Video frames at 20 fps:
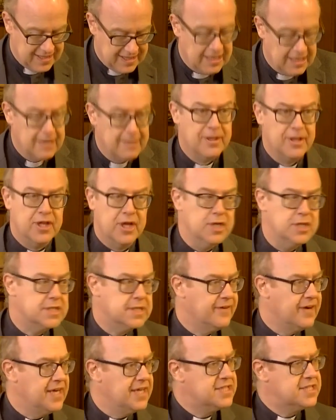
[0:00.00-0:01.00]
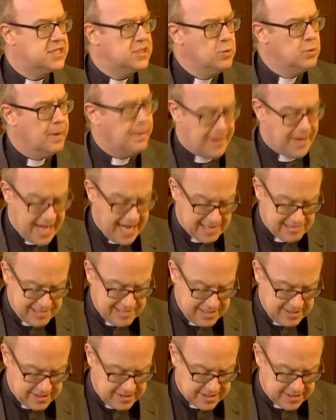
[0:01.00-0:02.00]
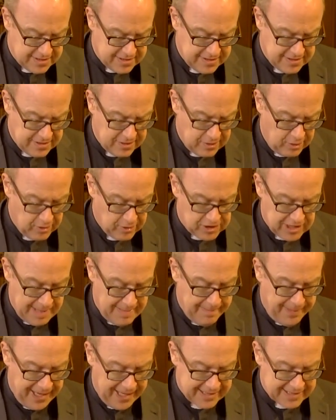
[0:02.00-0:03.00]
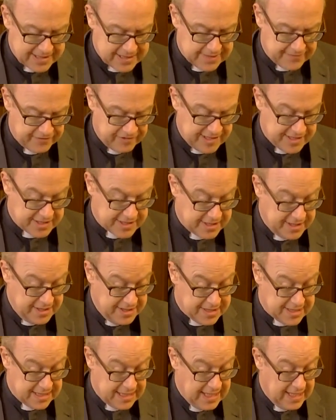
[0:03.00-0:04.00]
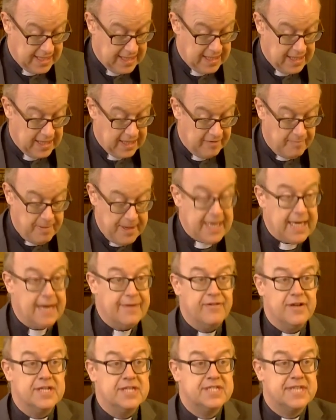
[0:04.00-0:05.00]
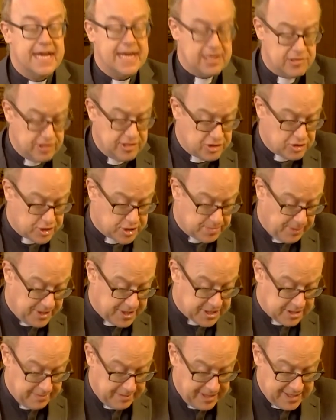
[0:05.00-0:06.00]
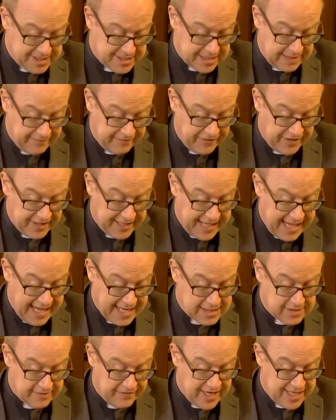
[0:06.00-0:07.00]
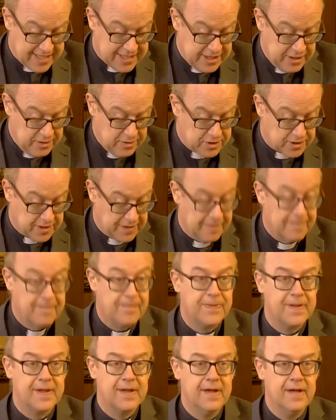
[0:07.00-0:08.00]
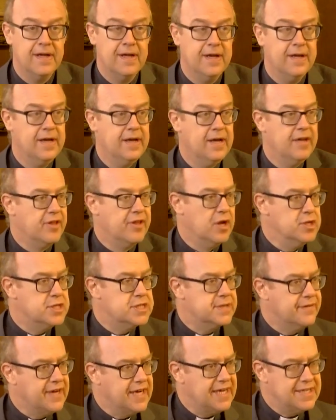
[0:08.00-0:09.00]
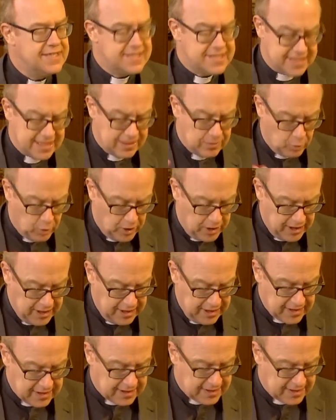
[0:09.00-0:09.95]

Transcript: but those of us who are parents or grandparents, for instance, have been given a sacred responsibility for the care of our children. Those of us in work